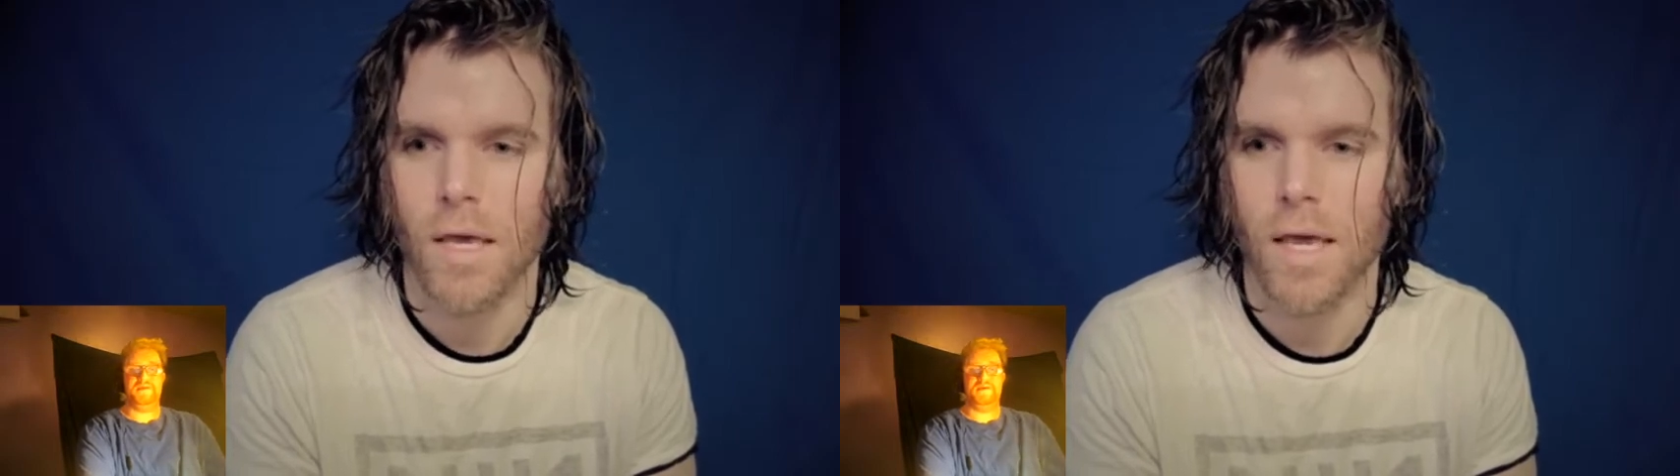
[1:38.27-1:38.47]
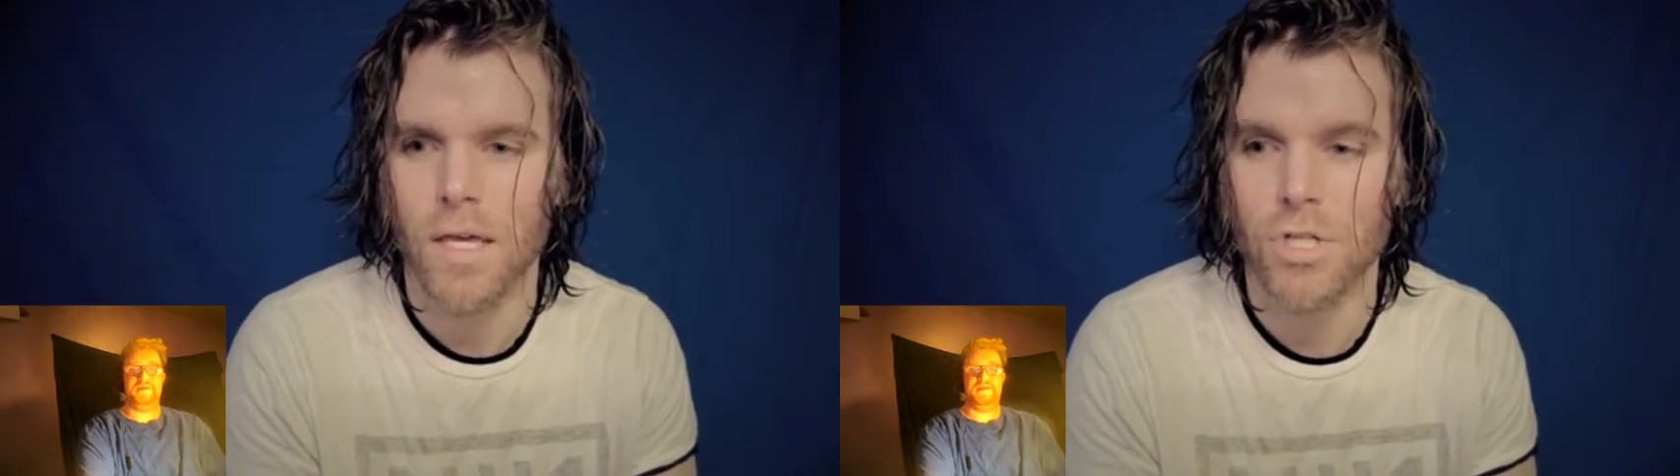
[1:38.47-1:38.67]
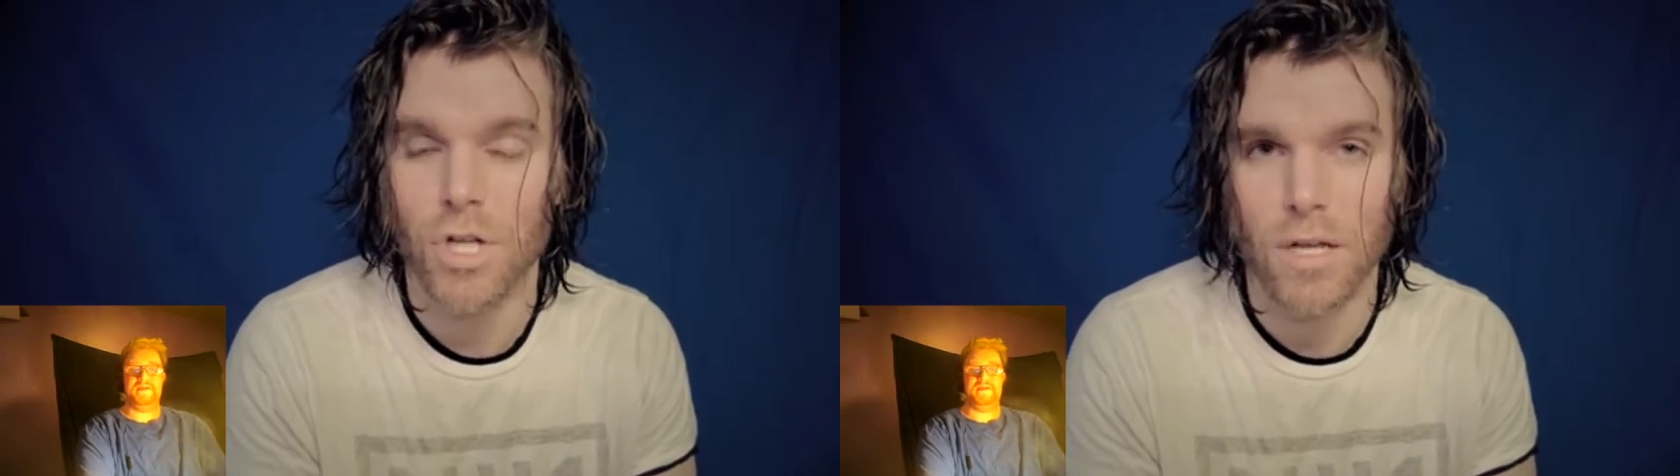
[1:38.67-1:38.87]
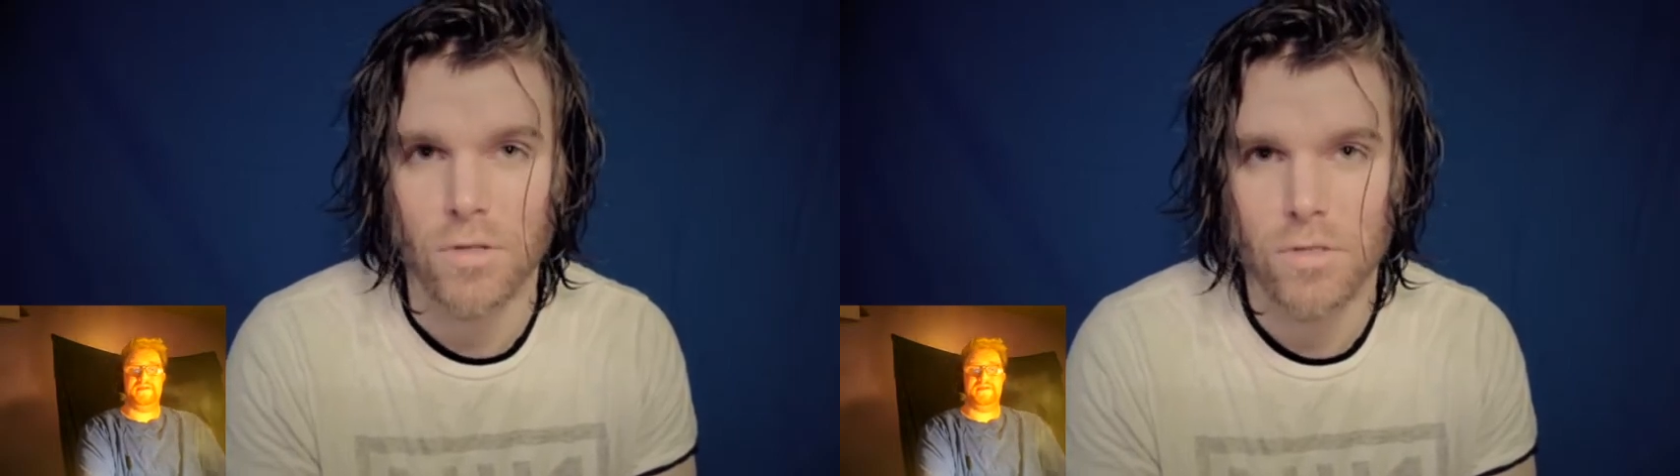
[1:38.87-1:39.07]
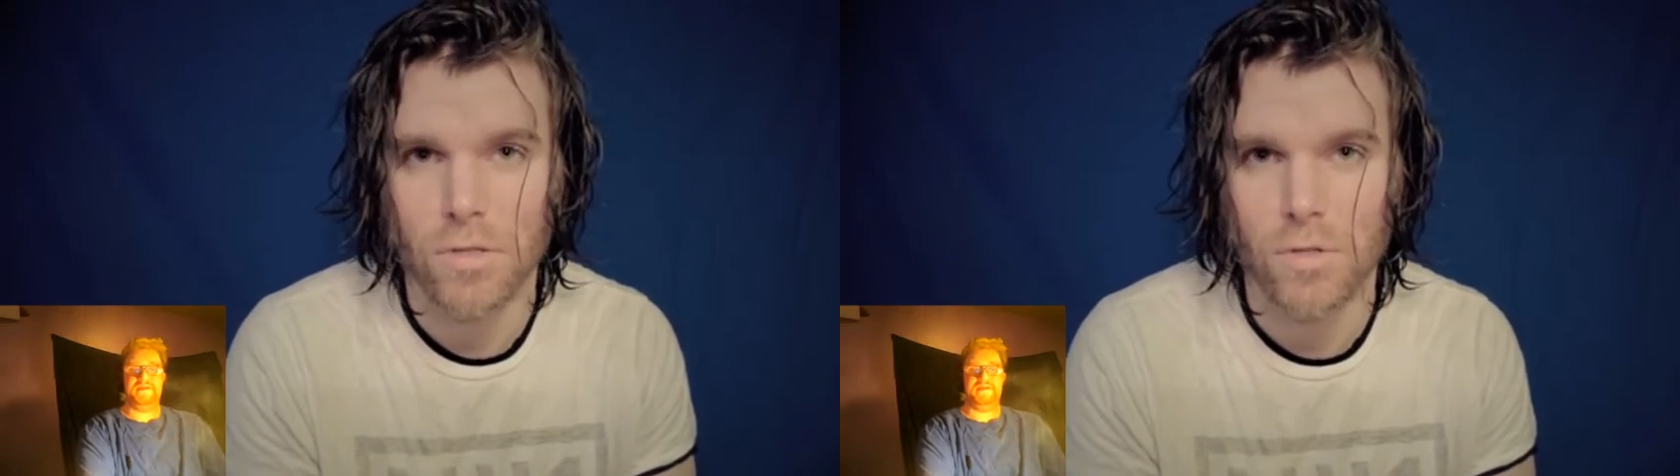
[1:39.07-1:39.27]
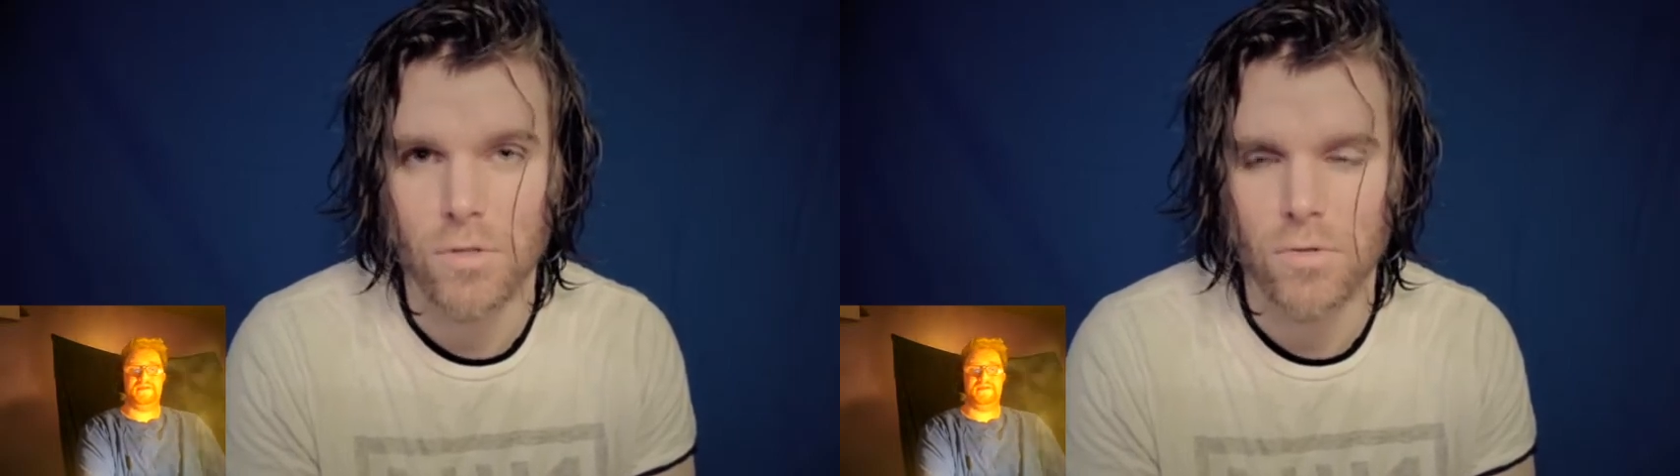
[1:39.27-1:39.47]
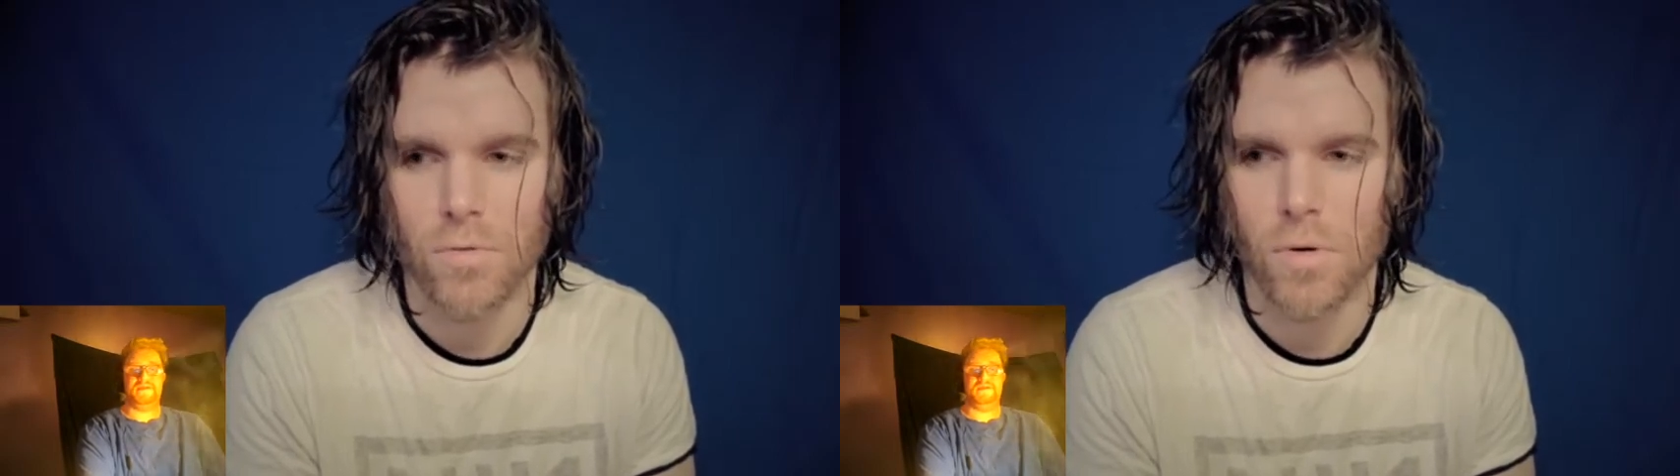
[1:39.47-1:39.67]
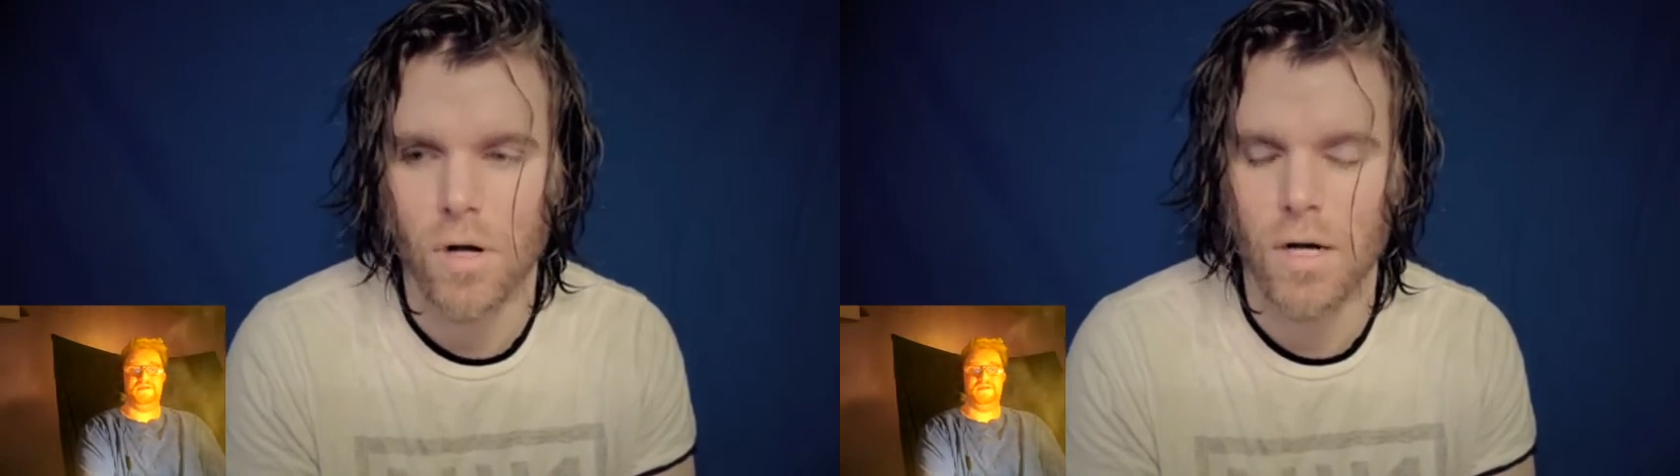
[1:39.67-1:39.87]
A child
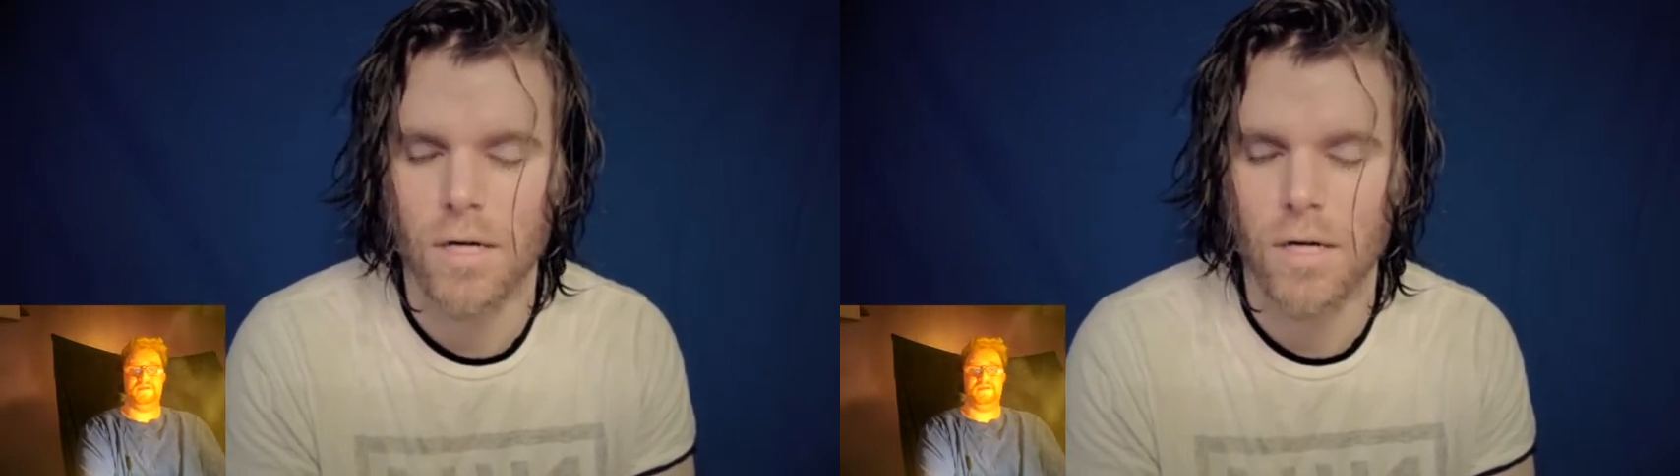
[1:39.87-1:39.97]
who